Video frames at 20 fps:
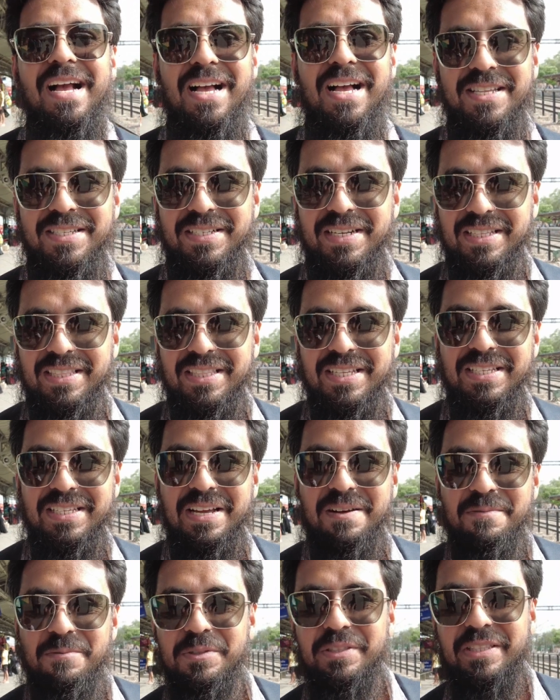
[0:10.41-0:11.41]
Hazrat
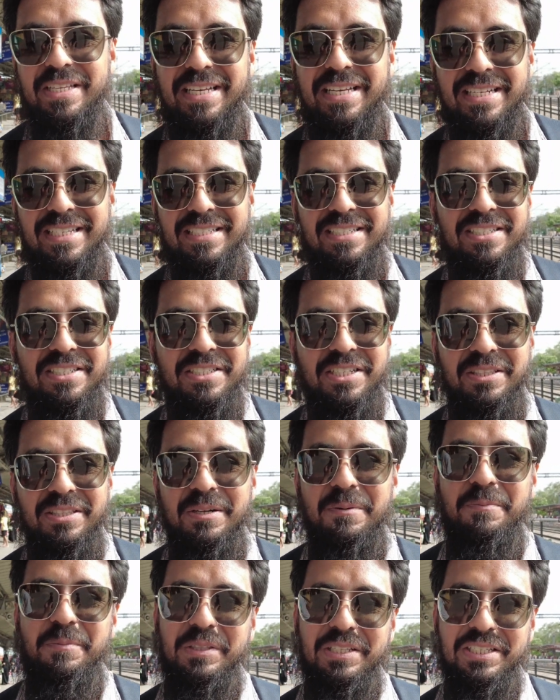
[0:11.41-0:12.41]
Nizamuddin
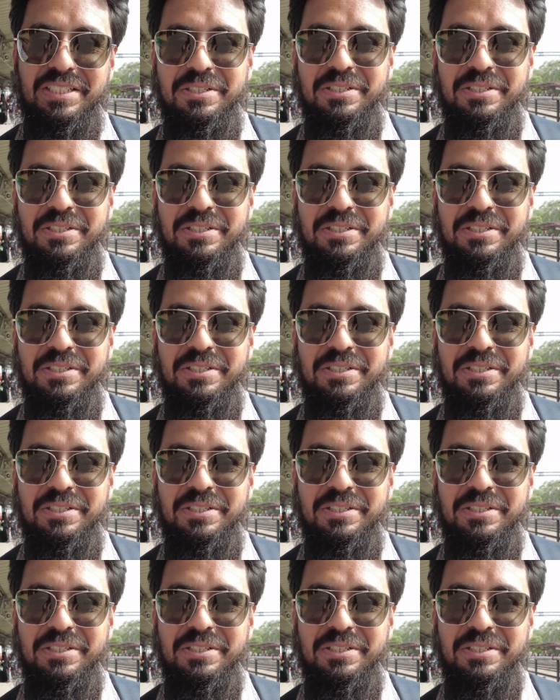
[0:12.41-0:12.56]
Chhatrapati